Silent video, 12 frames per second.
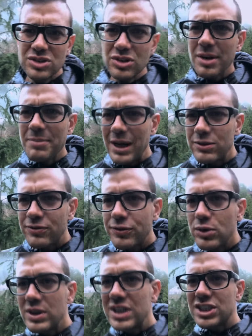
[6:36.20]
is not about
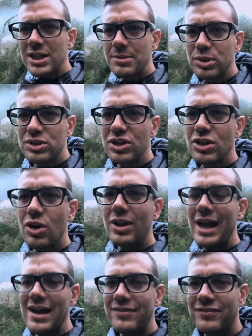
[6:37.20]
foolishly putting your
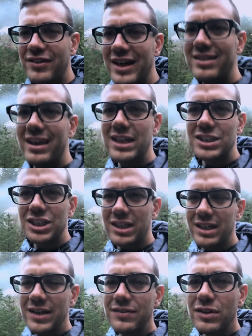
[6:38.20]
life in
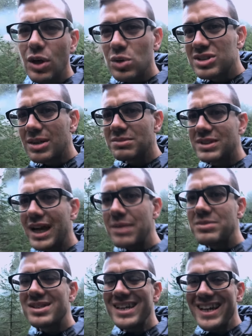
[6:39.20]
danger, even though
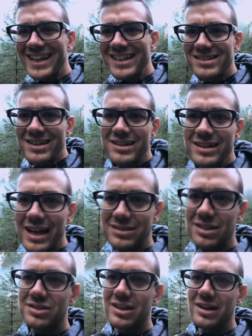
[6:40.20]
sometimes it is
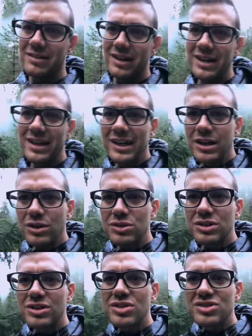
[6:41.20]
necessary in
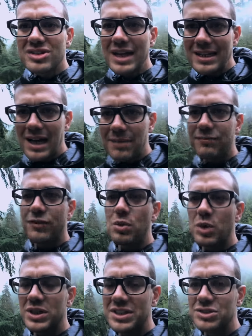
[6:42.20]
order to stand up for
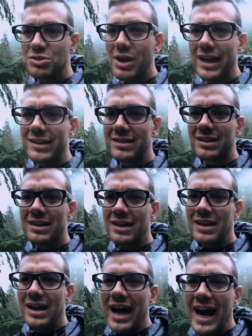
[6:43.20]
what is right
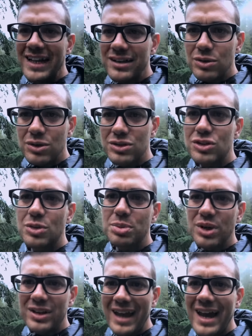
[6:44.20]
and in order to
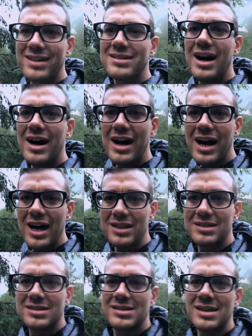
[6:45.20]
protect our
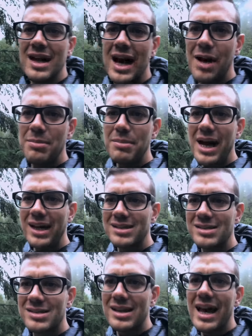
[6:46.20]
hearts, our
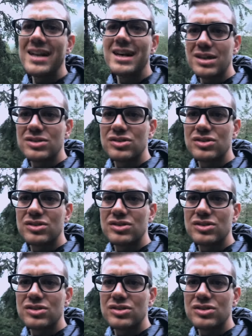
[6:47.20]
minds, and our